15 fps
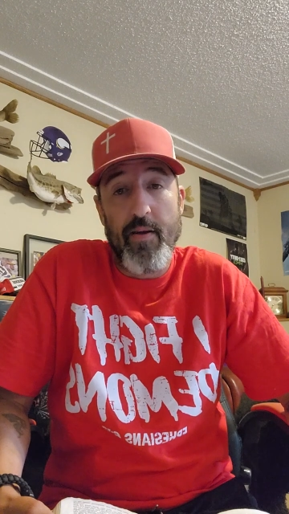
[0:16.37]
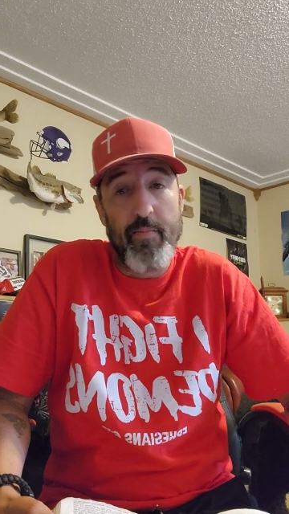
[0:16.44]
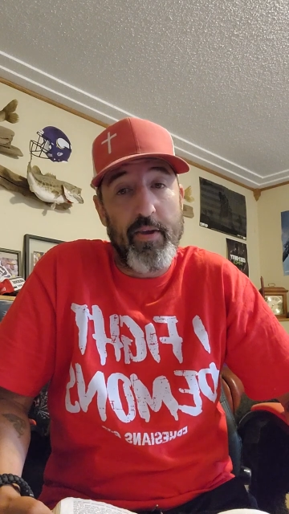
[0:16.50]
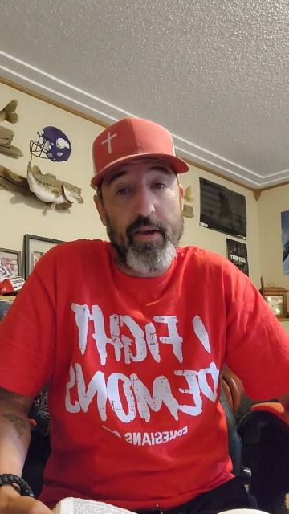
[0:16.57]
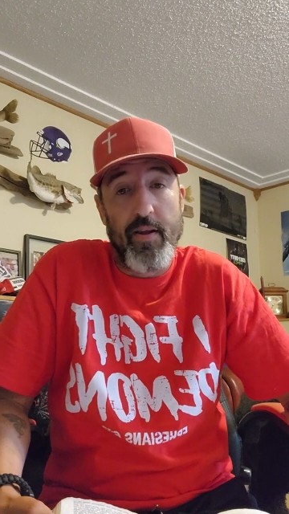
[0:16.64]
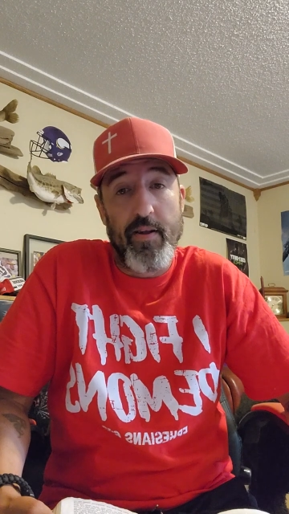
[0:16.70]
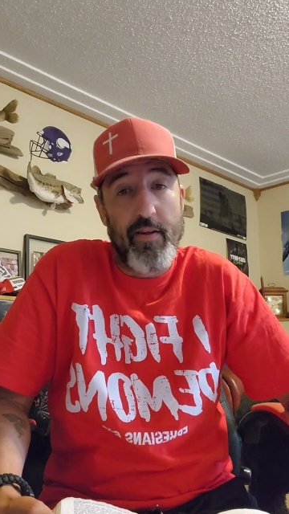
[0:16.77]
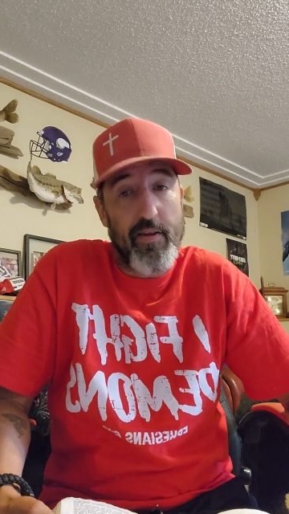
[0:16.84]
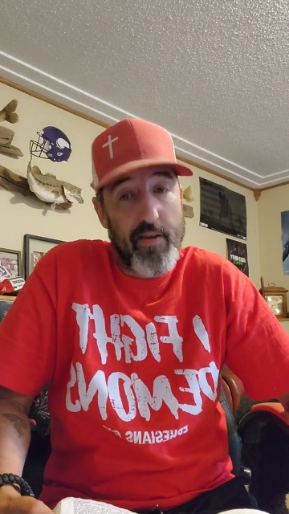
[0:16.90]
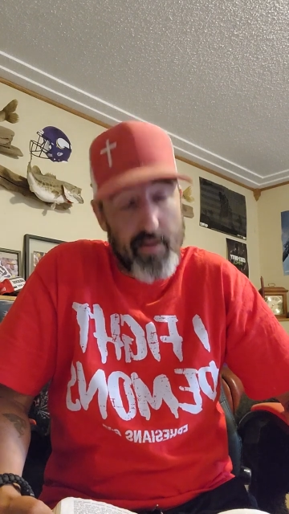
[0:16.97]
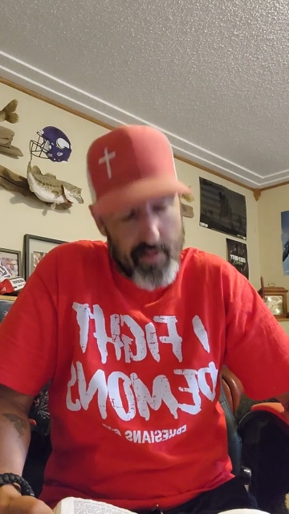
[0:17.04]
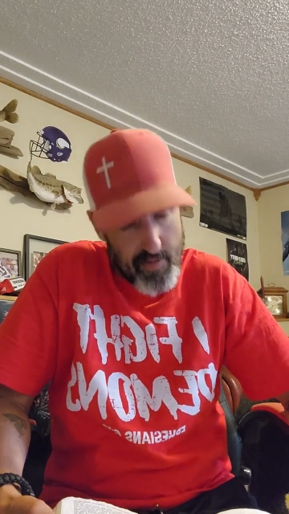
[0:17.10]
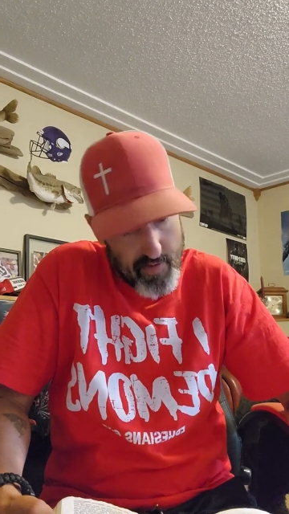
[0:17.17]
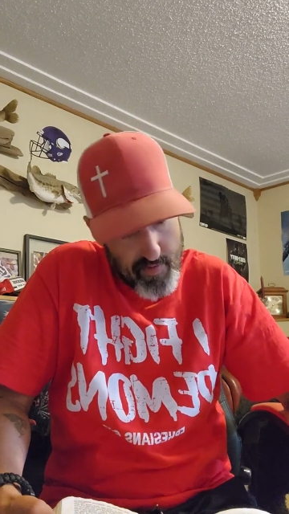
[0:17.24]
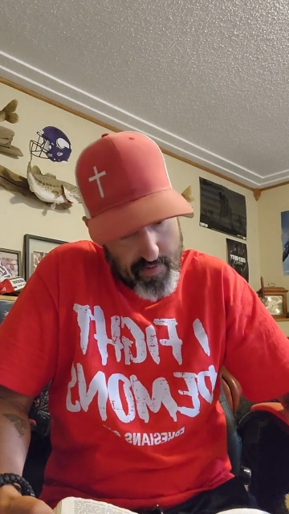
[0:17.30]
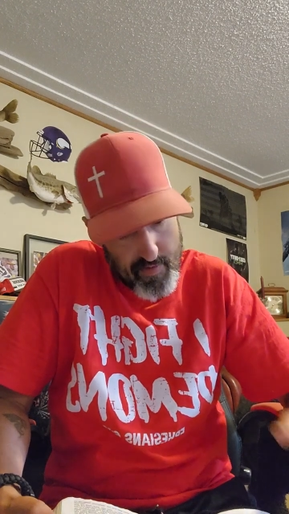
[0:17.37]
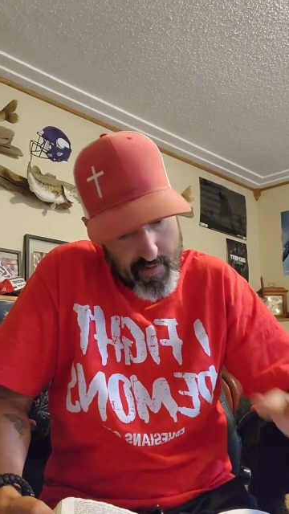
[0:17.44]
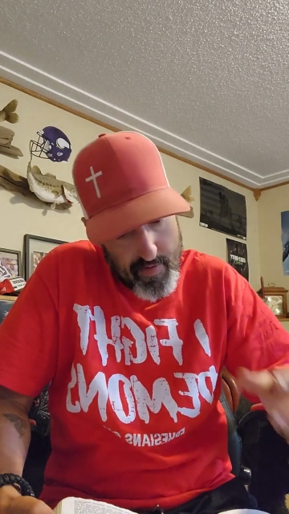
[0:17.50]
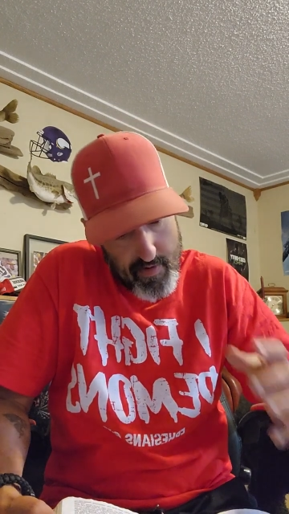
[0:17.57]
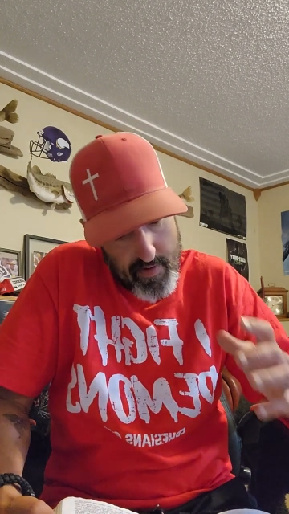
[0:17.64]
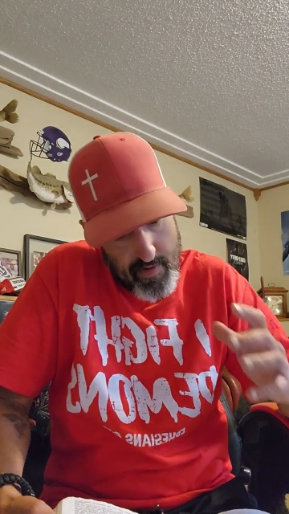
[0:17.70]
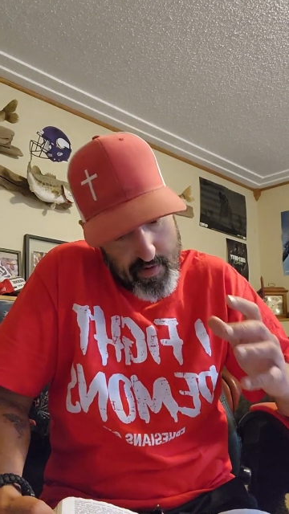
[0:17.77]
I mean, because
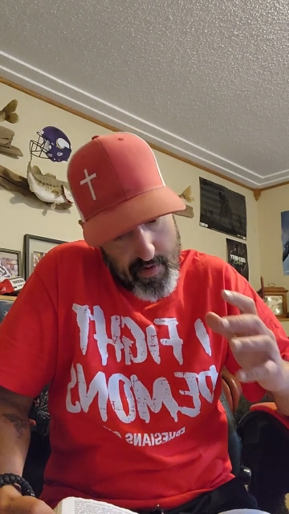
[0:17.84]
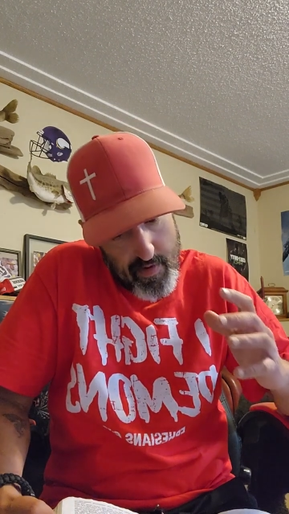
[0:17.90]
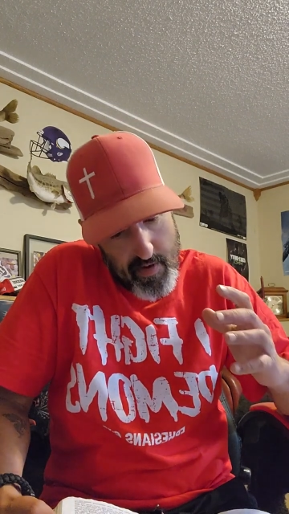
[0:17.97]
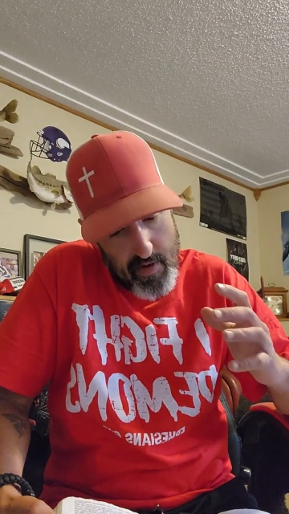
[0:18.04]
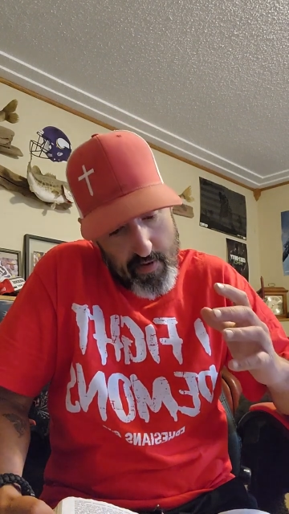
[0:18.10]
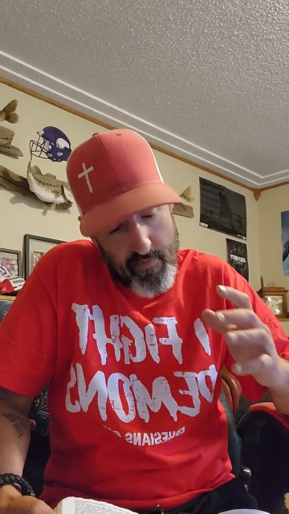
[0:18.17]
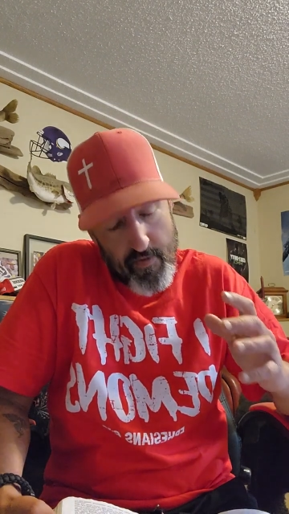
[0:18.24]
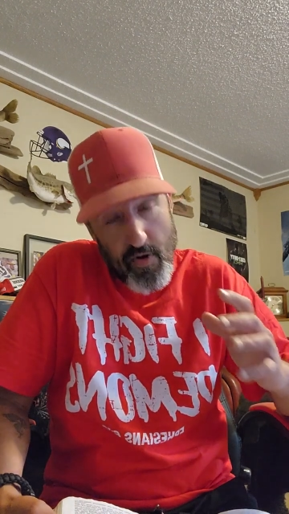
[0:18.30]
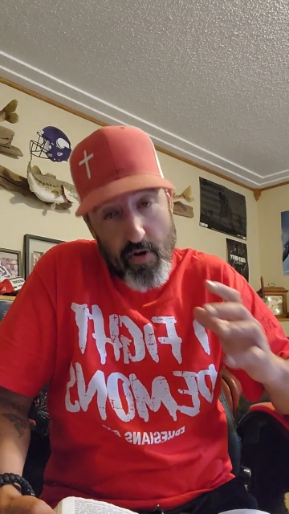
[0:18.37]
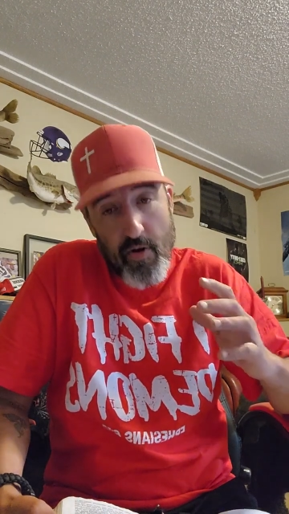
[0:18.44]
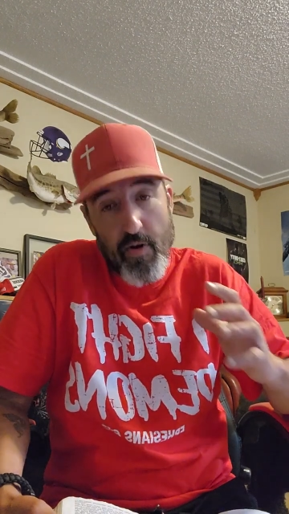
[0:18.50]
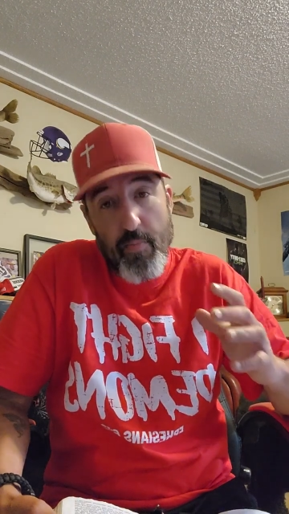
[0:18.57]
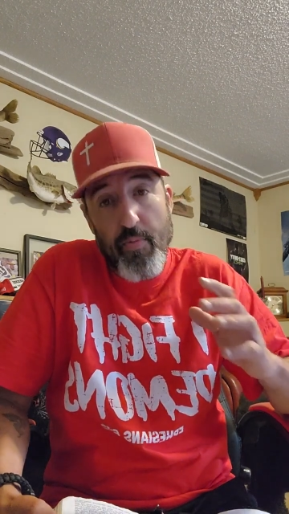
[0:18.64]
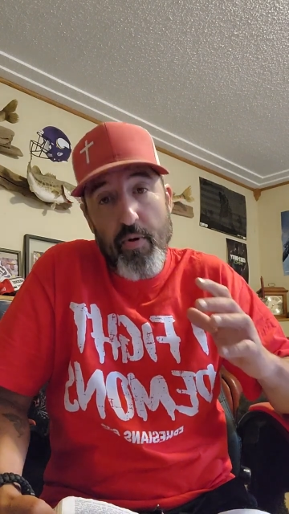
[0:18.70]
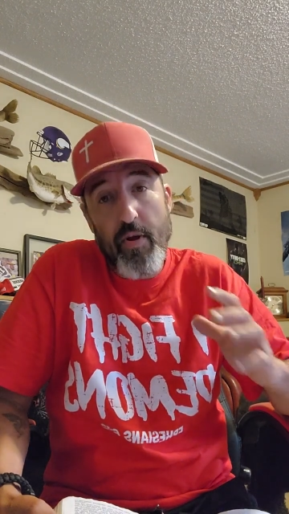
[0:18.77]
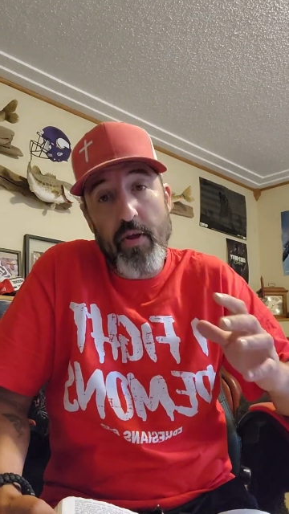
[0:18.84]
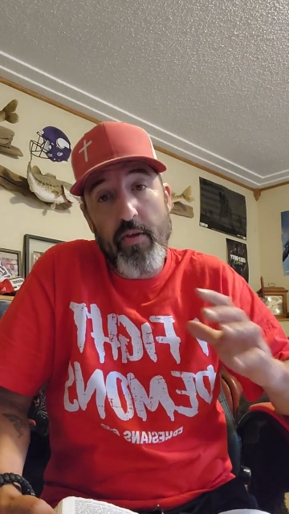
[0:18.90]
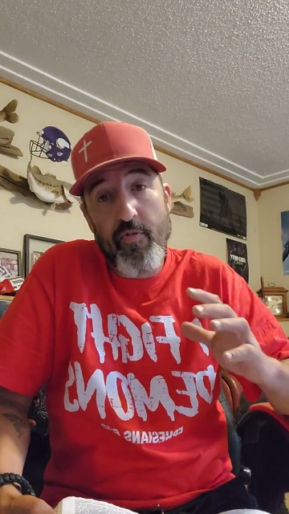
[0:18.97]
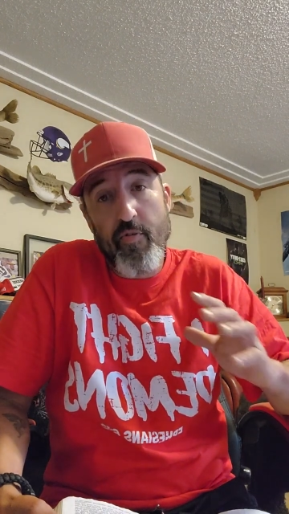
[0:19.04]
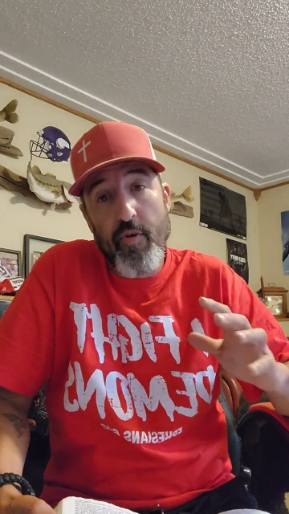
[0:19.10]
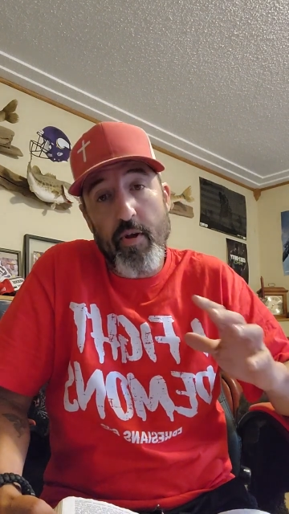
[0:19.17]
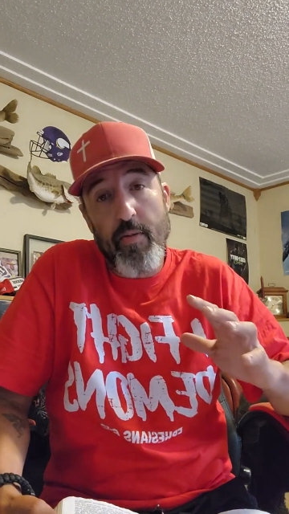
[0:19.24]
if you're a
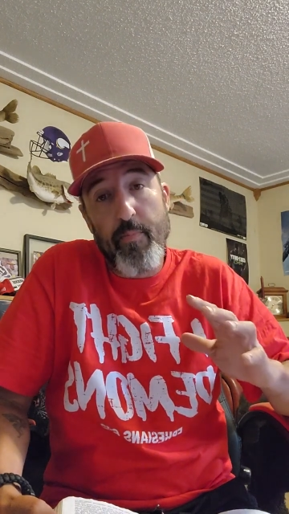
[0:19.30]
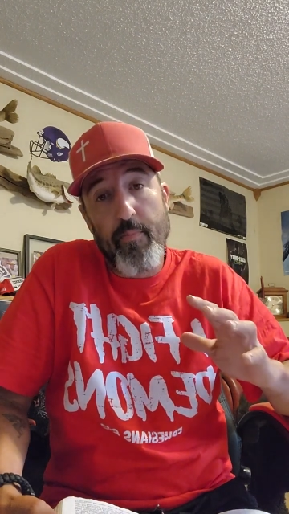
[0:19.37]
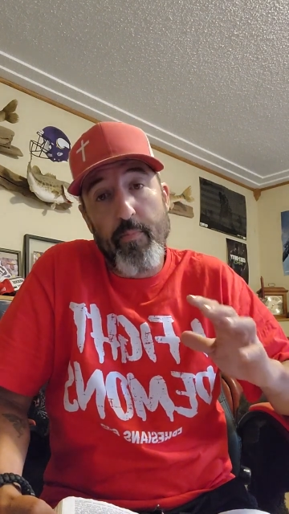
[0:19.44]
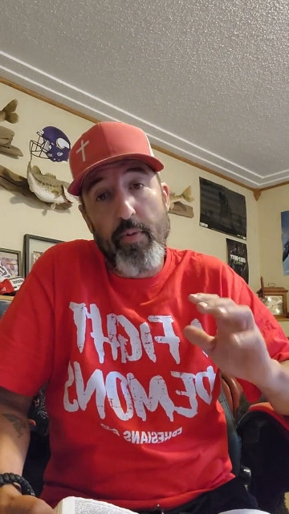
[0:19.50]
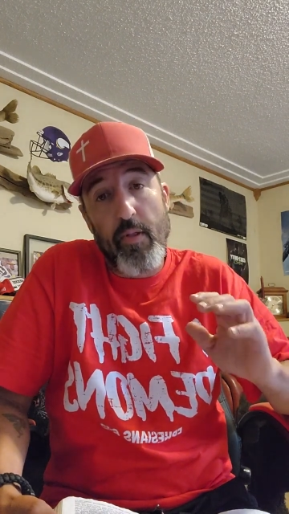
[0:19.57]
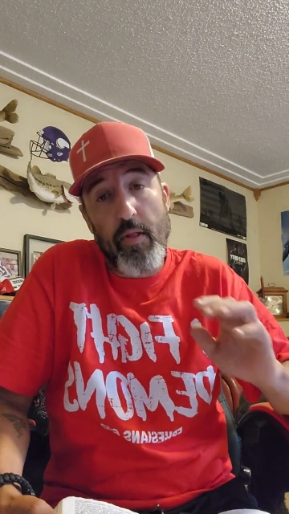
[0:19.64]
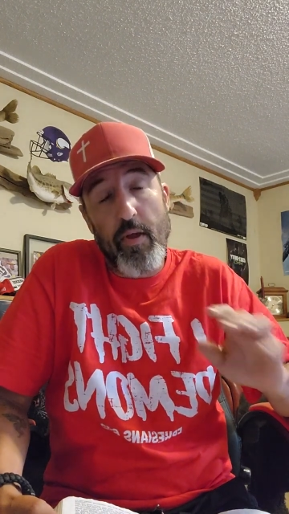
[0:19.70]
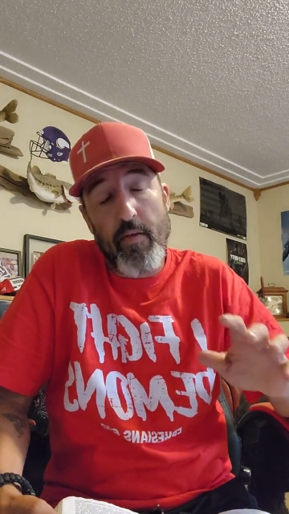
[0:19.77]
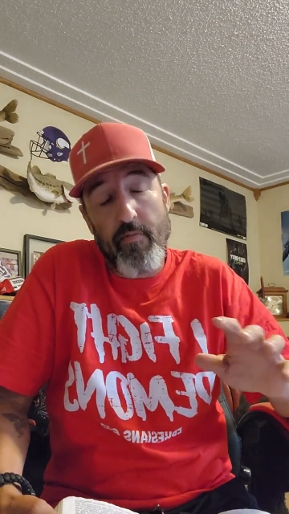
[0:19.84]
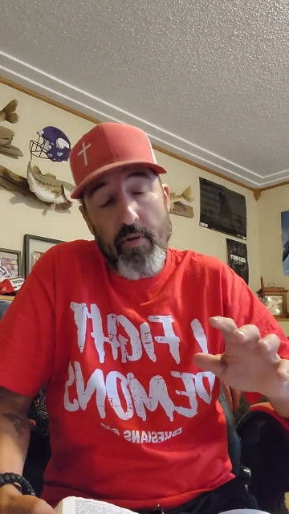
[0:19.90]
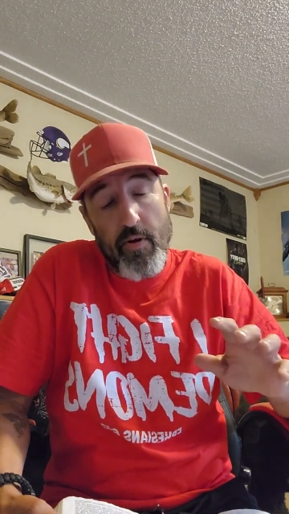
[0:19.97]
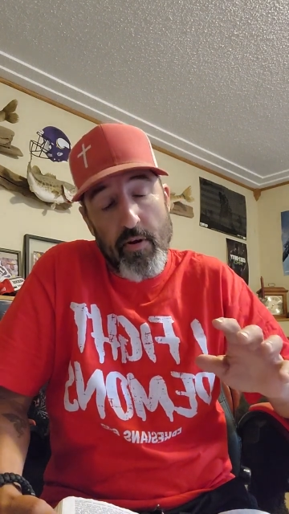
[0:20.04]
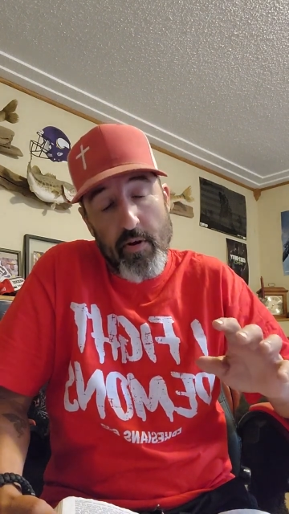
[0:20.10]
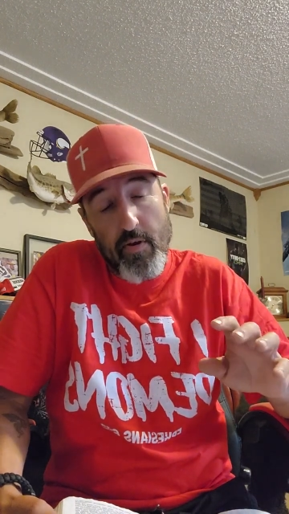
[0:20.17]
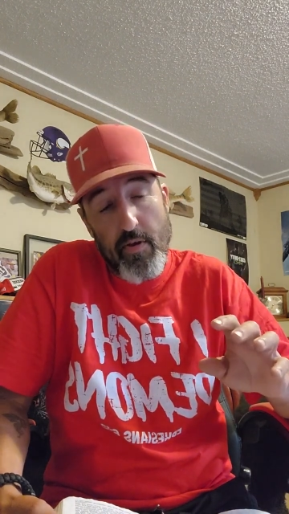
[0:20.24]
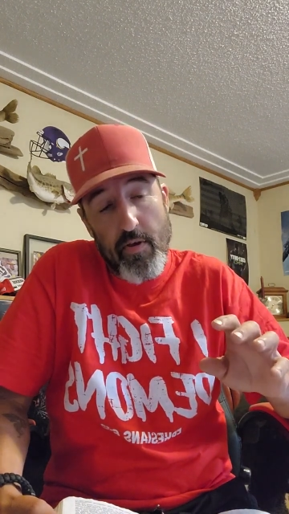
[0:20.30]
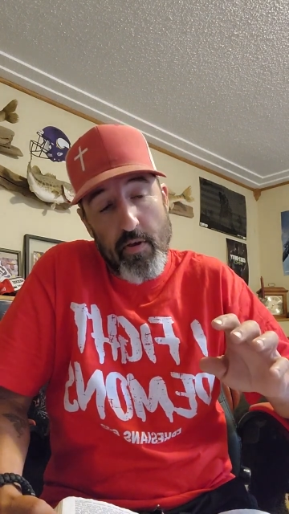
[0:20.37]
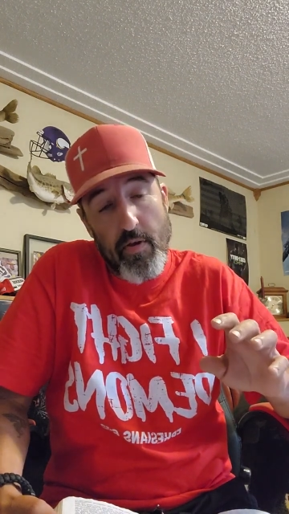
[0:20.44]
pre-trib believer,